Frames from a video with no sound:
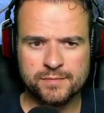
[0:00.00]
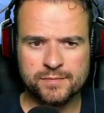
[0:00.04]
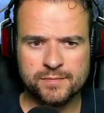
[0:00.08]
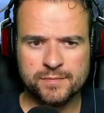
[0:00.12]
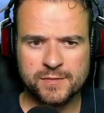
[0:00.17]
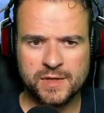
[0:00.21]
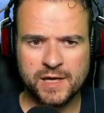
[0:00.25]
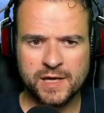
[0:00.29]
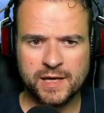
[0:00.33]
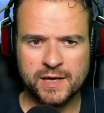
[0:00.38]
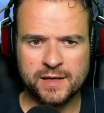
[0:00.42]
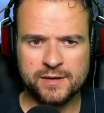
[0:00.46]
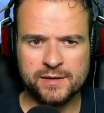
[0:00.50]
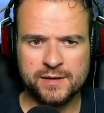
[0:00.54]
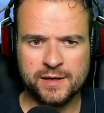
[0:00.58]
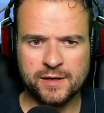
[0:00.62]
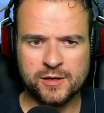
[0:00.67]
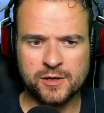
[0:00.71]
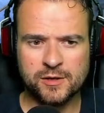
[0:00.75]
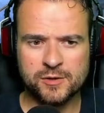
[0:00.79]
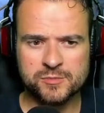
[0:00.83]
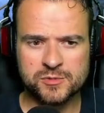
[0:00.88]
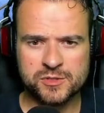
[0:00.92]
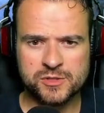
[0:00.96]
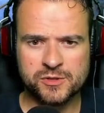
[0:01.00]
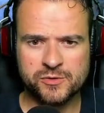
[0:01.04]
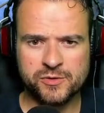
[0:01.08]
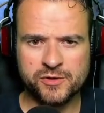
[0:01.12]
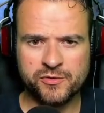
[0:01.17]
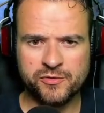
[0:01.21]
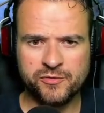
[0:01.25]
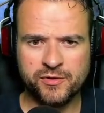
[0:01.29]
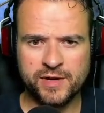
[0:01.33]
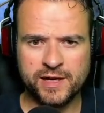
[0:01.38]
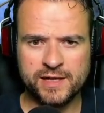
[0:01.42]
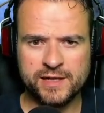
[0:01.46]
Yeah, there comes the
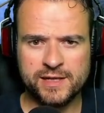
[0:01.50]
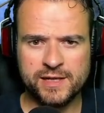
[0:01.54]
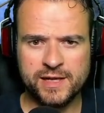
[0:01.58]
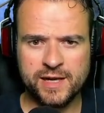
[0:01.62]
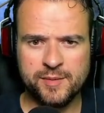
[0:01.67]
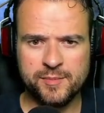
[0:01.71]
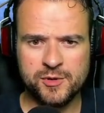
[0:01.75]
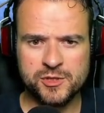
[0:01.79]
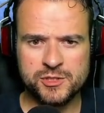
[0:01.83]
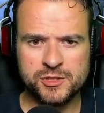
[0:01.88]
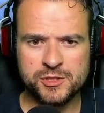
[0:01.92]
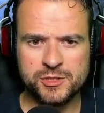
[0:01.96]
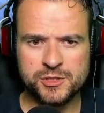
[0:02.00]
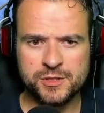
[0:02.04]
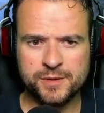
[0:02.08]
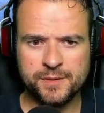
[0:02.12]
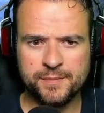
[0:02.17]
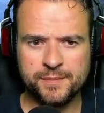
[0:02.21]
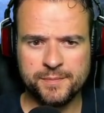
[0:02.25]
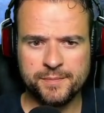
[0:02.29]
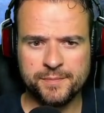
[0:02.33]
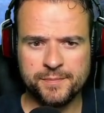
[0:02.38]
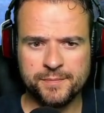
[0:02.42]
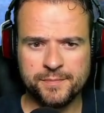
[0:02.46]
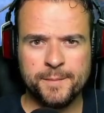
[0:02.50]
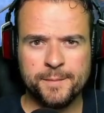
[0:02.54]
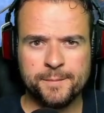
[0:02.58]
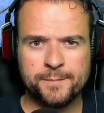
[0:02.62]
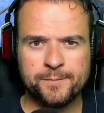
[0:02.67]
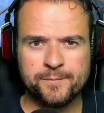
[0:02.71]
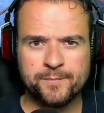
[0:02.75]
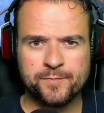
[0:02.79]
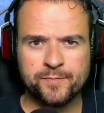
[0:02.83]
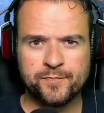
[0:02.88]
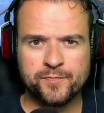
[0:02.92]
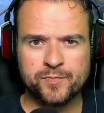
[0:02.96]
reflect damage.
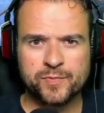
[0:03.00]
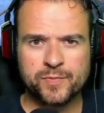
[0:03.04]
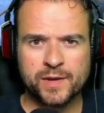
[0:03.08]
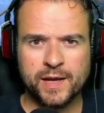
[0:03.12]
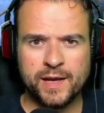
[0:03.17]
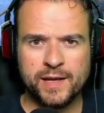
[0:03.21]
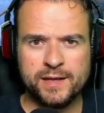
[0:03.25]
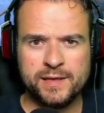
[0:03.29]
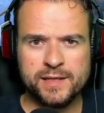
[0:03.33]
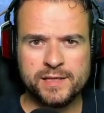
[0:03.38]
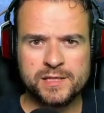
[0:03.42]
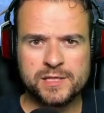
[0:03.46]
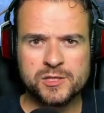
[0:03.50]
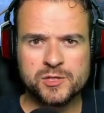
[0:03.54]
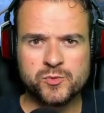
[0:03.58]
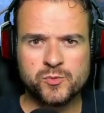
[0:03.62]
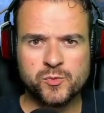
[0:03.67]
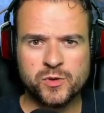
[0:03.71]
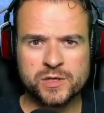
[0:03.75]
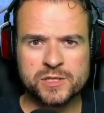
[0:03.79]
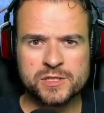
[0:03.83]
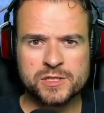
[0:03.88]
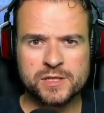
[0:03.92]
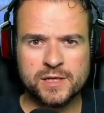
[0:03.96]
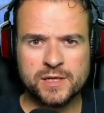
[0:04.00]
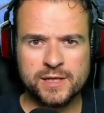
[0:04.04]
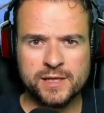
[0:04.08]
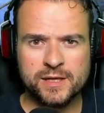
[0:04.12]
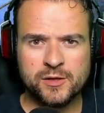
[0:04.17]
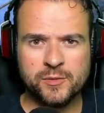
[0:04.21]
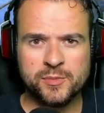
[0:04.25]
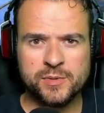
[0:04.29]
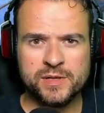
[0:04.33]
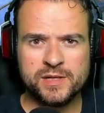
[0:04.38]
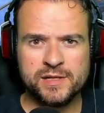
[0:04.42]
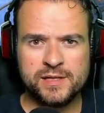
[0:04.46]
And this is what's a little
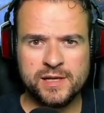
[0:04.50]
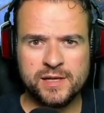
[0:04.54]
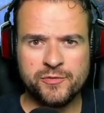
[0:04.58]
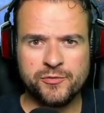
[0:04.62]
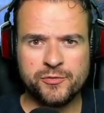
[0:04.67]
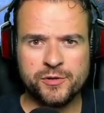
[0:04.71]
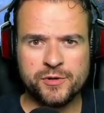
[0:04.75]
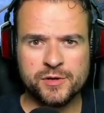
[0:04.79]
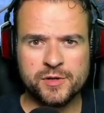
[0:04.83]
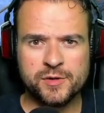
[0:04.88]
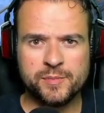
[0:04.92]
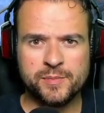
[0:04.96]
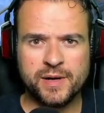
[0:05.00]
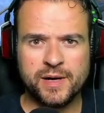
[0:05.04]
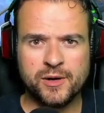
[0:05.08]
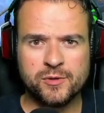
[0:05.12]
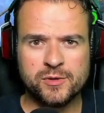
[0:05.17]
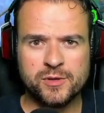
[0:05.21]
bit different about